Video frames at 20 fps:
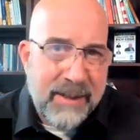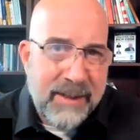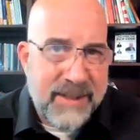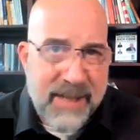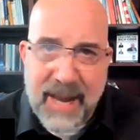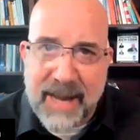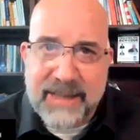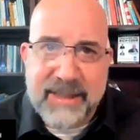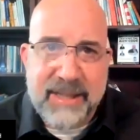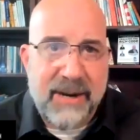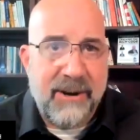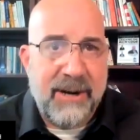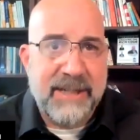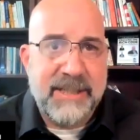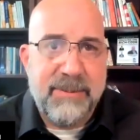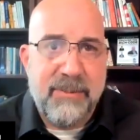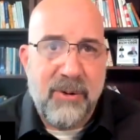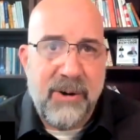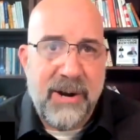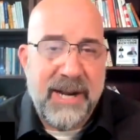Tech
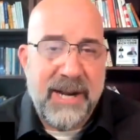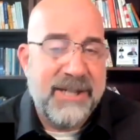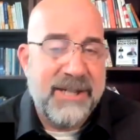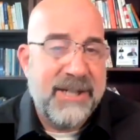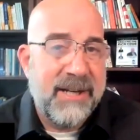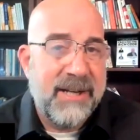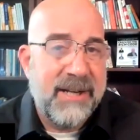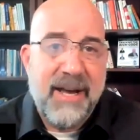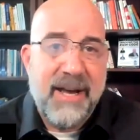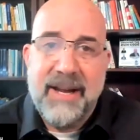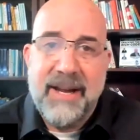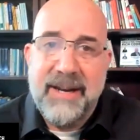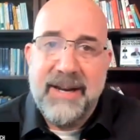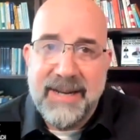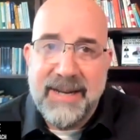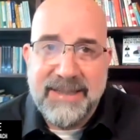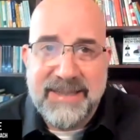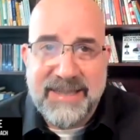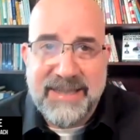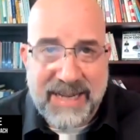transformation
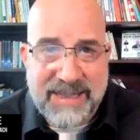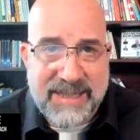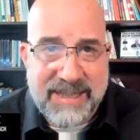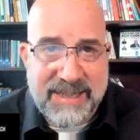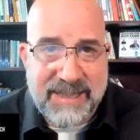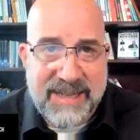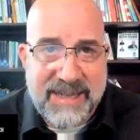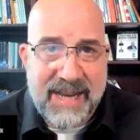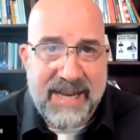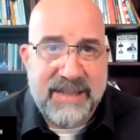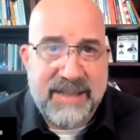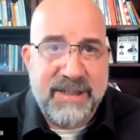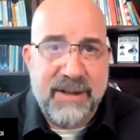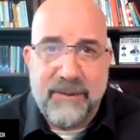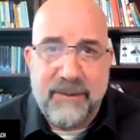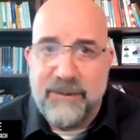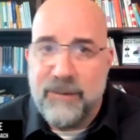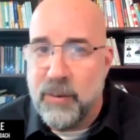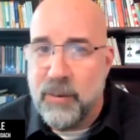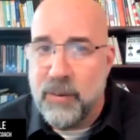necessitates
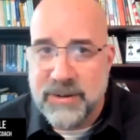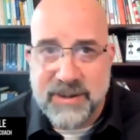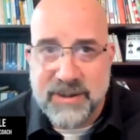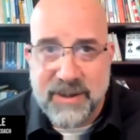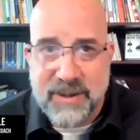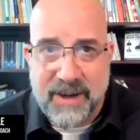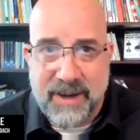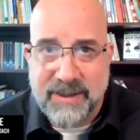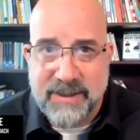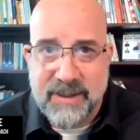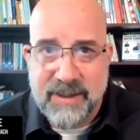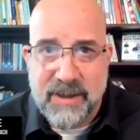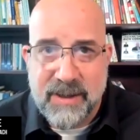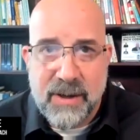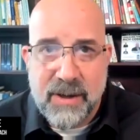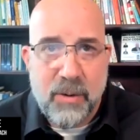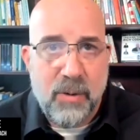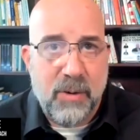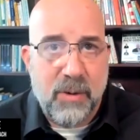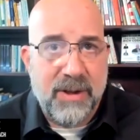foresight.
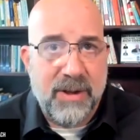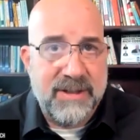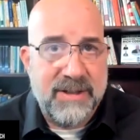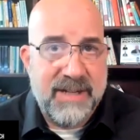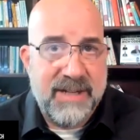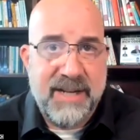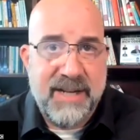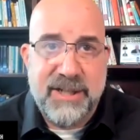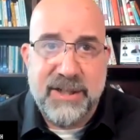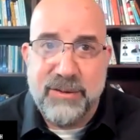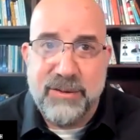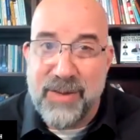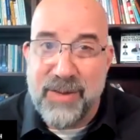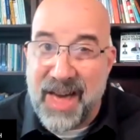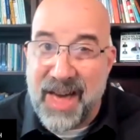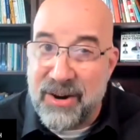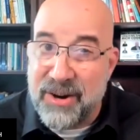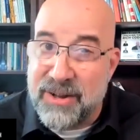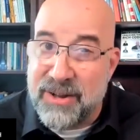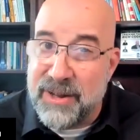Organizations
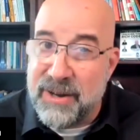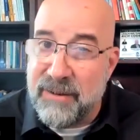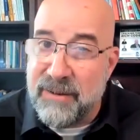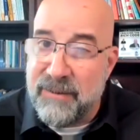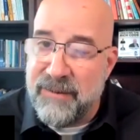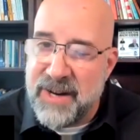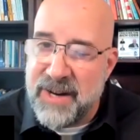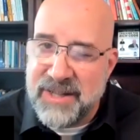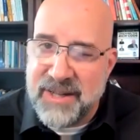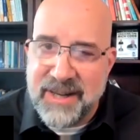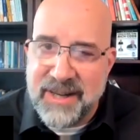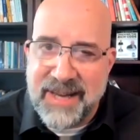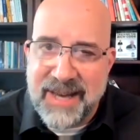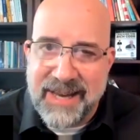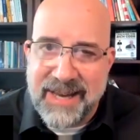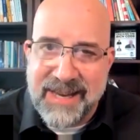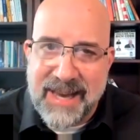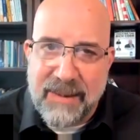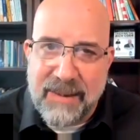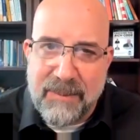without a clear vision
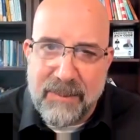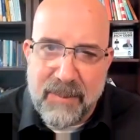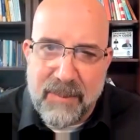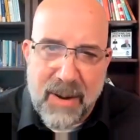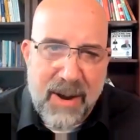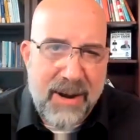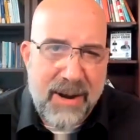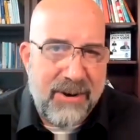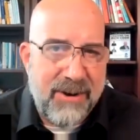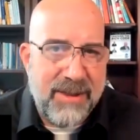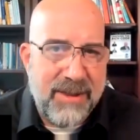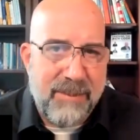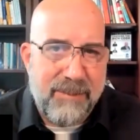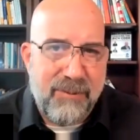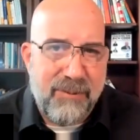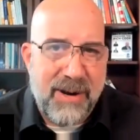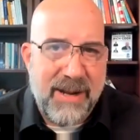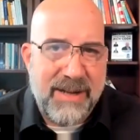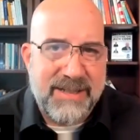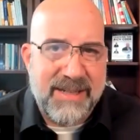can get mired in the
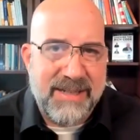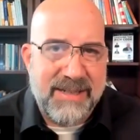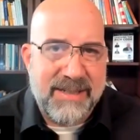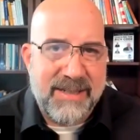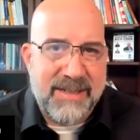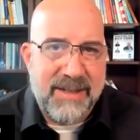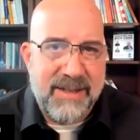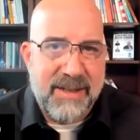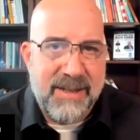present,